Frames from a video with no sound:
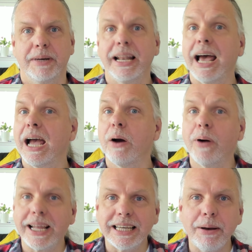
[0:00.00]
and how
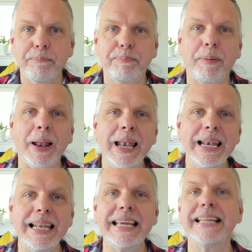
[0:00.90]
I
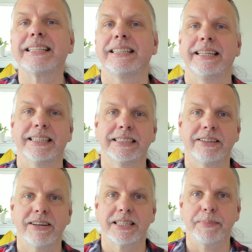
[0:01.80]
completely
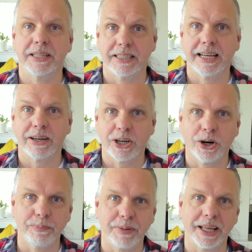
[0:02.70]
underestimated how
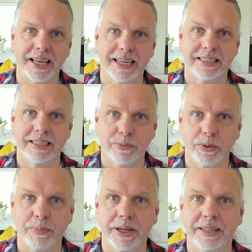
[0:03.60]
complicated it
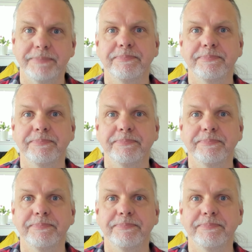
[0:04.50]
would be.